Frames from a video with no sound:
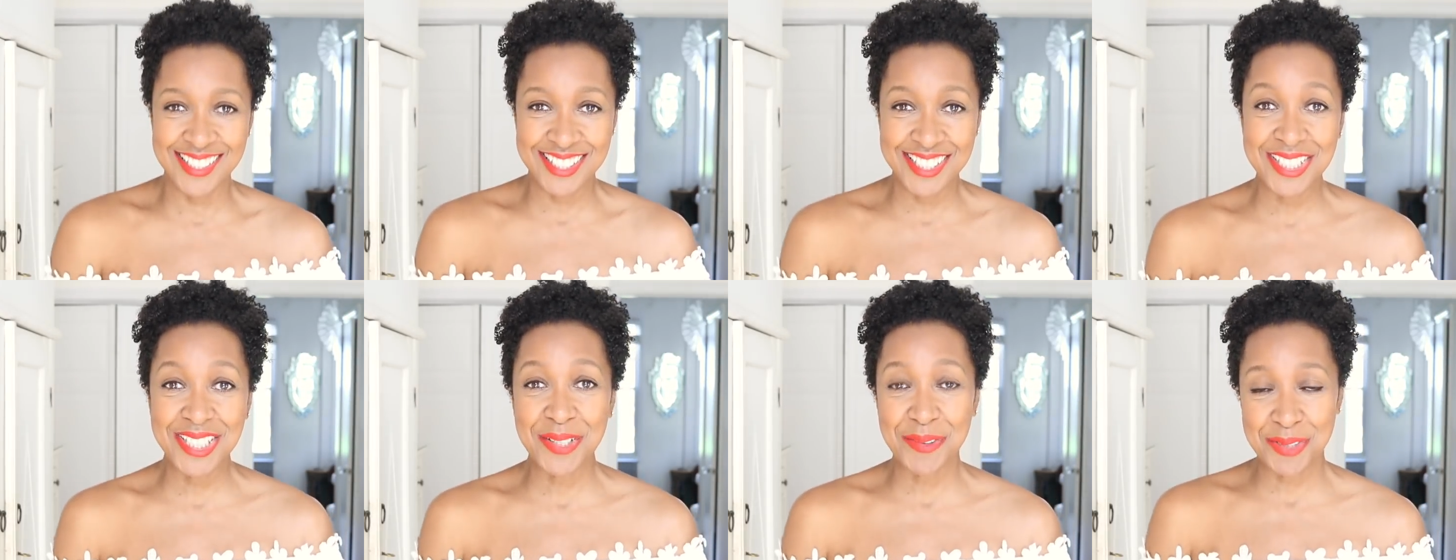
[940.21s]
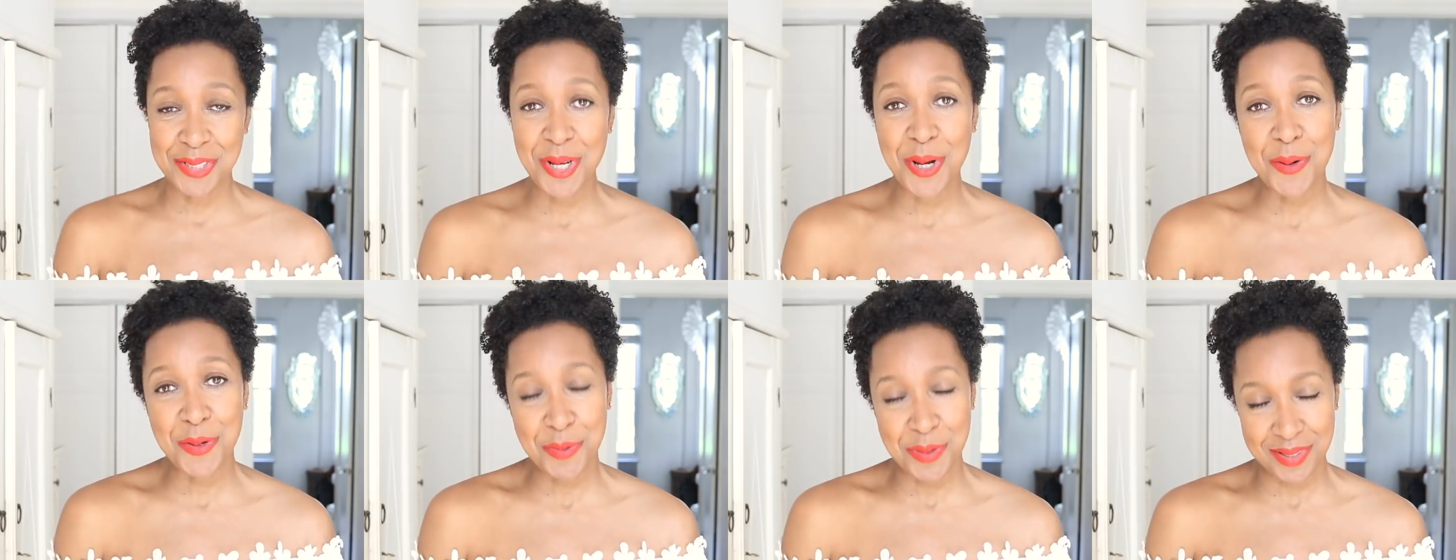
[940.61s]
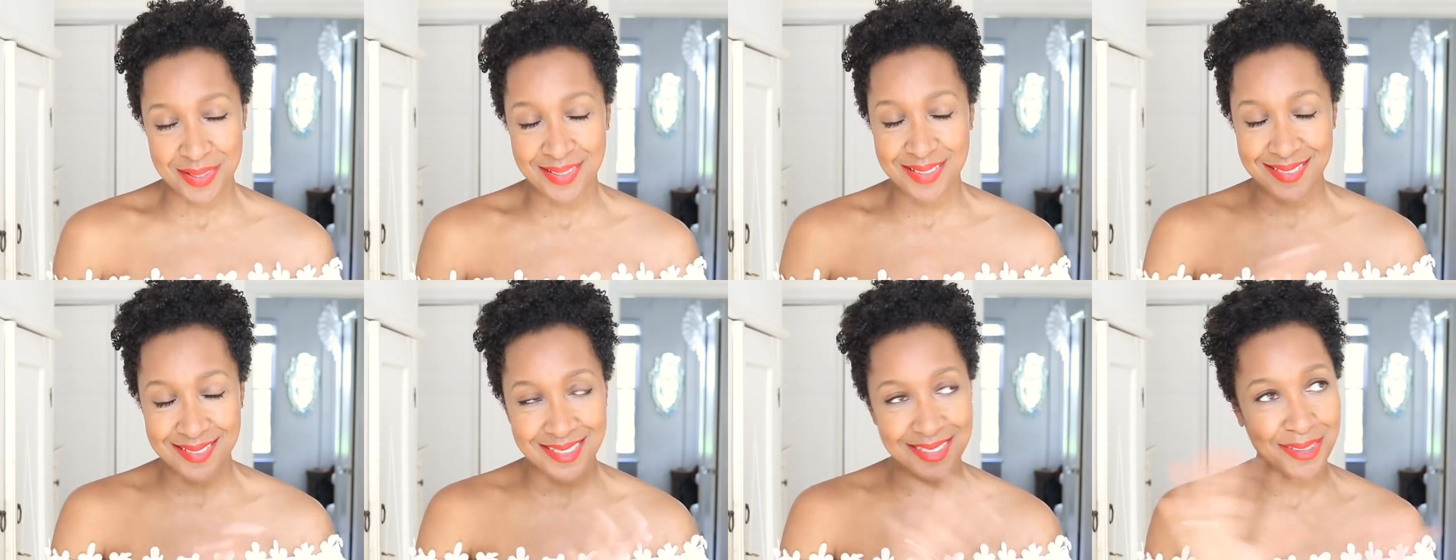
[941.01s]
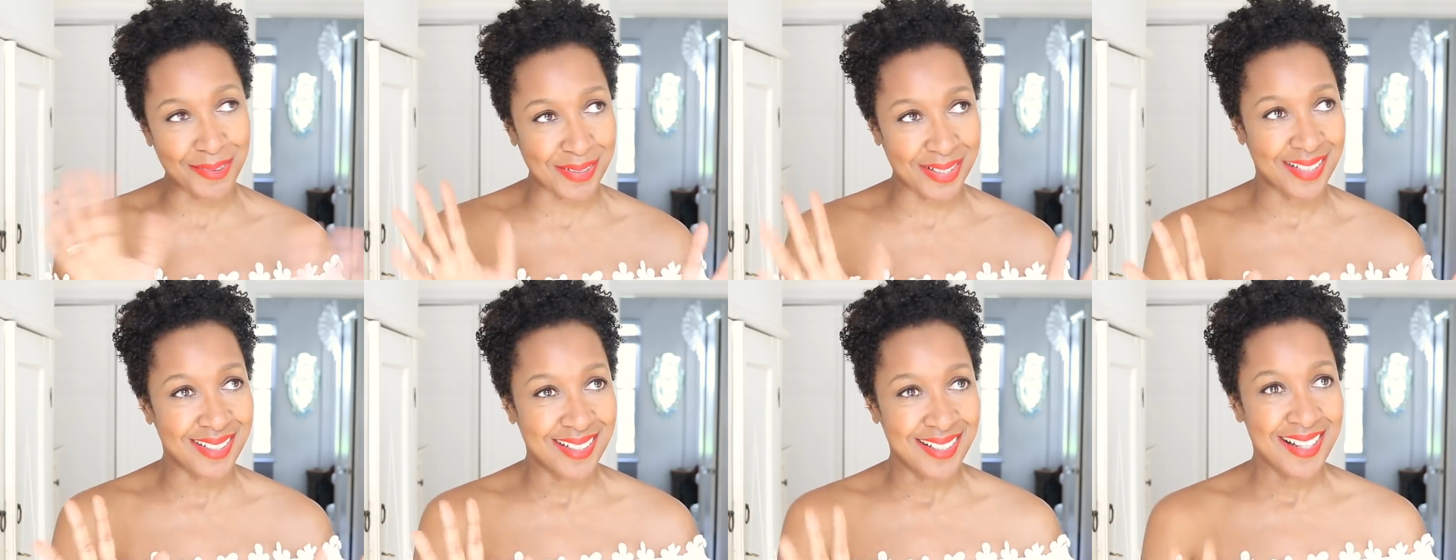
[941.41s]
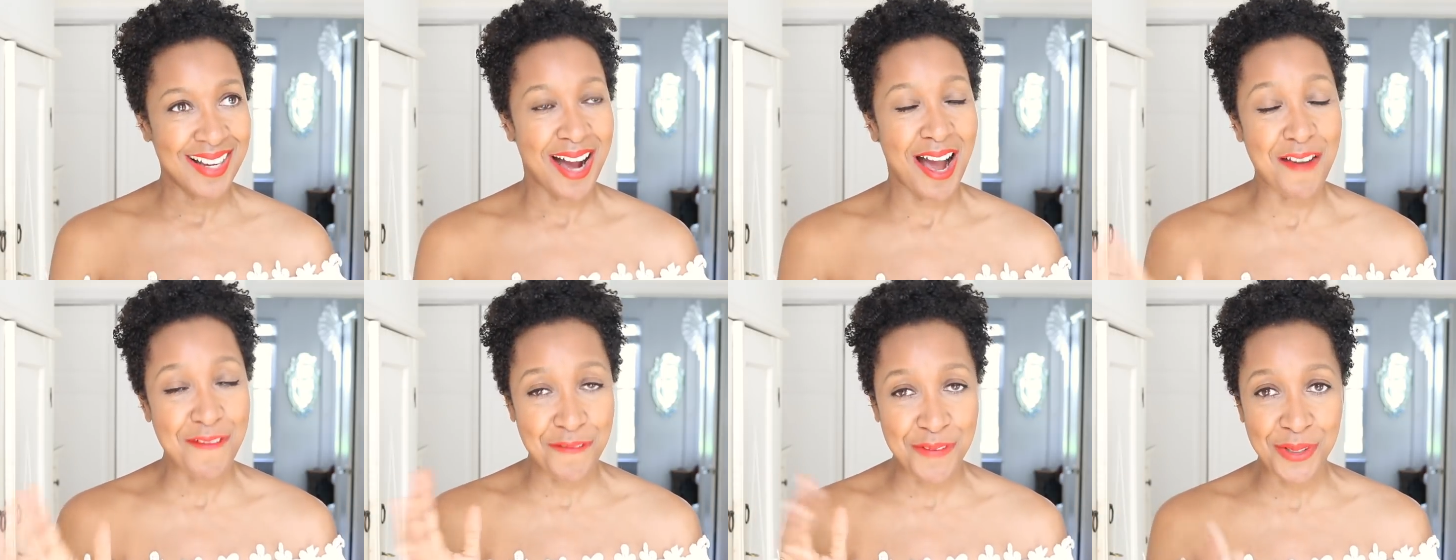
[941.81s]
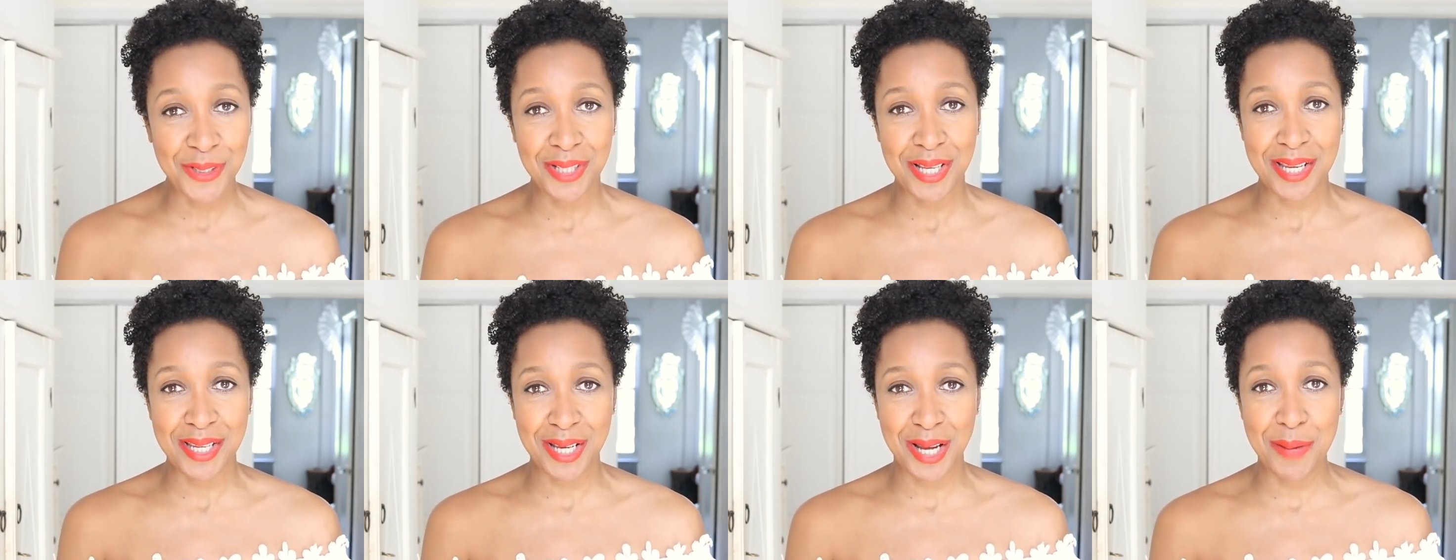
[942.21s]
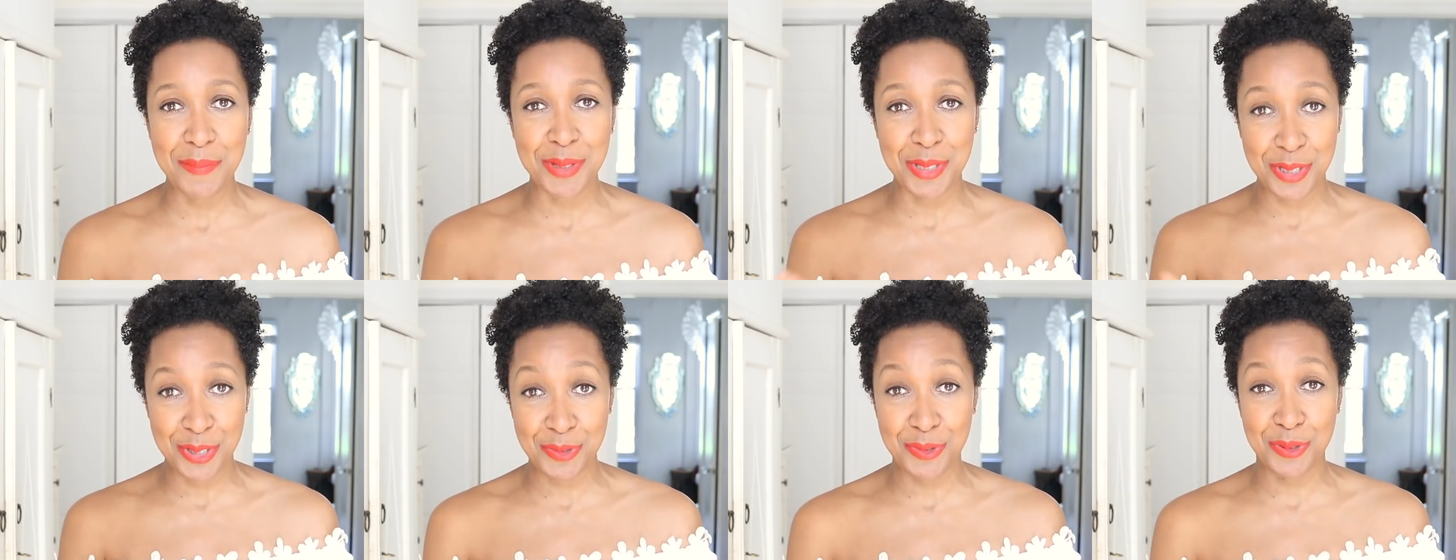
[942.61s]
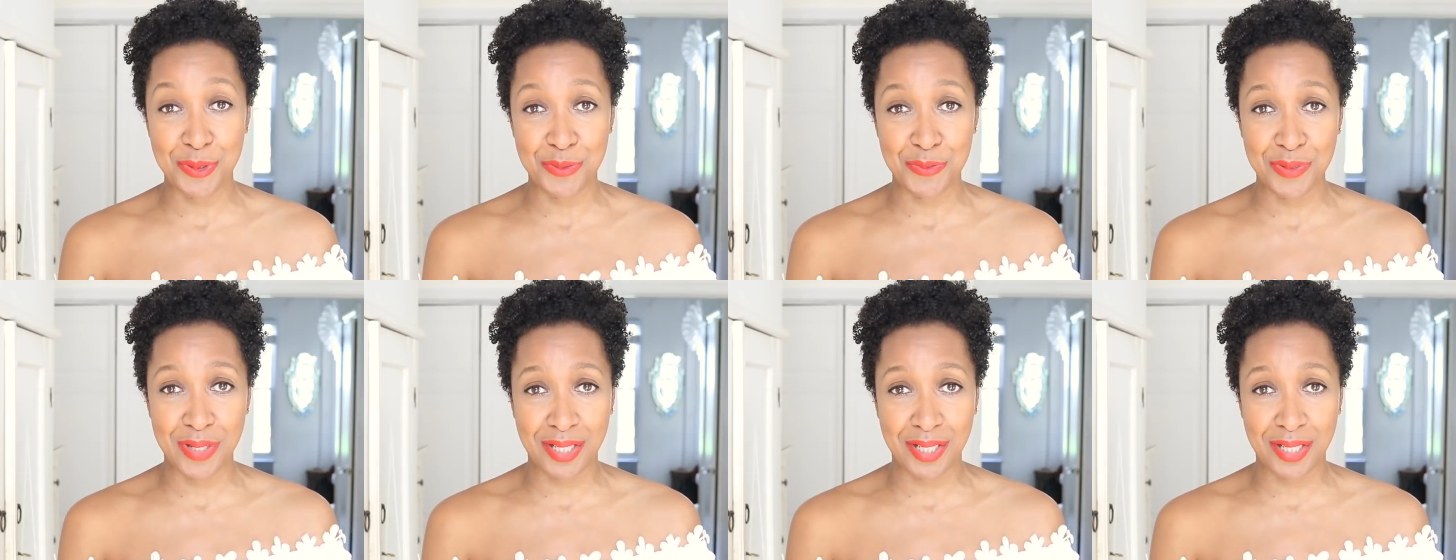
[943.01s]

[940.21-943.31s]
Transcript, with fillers: you know, no, sorry. I feel like I'm in a groove.